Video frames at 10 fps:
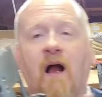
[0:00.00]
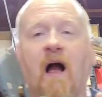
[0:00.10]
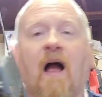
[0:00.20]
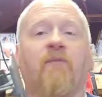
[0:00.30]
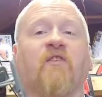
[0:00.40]

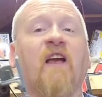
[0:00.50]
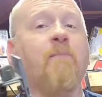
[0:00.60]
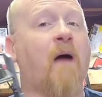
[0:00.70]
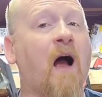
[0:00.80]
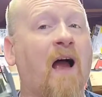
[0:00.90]
I've
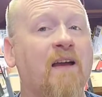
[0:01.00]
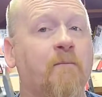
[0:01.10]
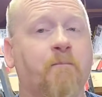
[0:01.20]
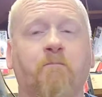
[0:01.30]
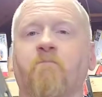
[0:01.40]
set my height,
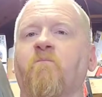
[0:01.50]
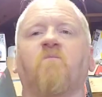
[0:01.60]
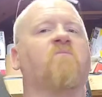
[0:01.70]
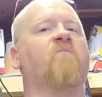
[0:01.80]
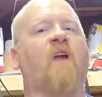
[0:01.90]

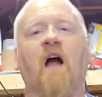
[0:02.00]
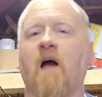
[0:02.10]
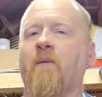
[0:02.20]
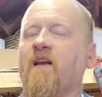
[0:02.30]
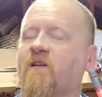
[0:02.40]

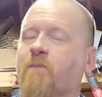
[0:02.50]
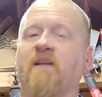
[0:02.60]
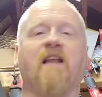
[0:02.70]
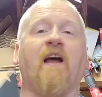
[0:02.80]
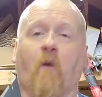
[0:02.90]
I mean, it's
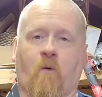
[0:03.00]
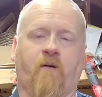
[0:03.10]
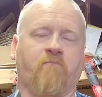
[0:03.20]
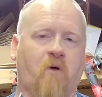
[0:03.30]
been dead on.